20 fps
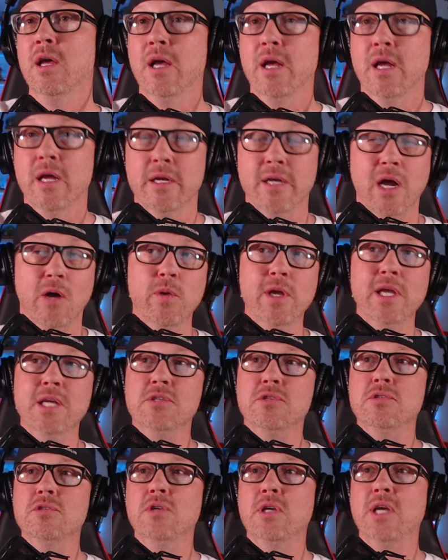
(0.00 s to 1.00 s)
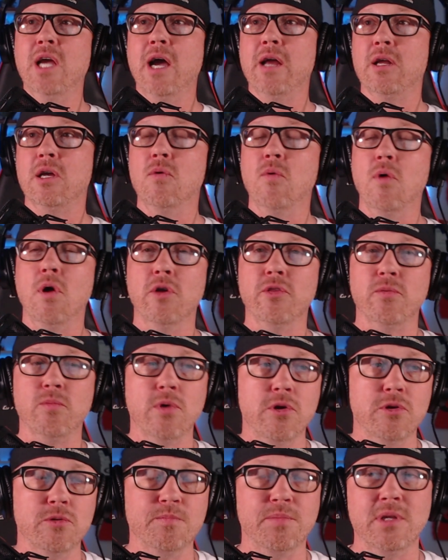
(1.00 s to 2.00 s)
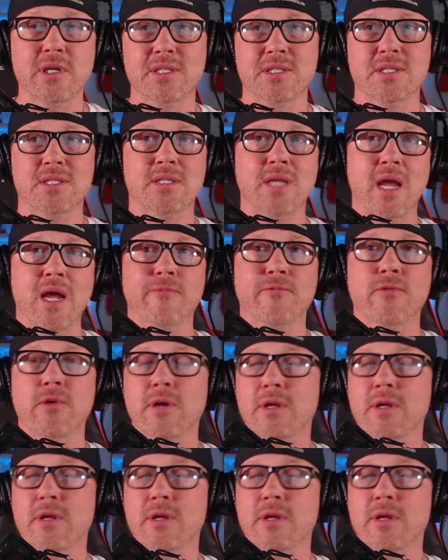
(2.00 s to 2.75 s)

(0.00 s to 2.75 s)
Now, week two, you got to go on the road and play Stanford.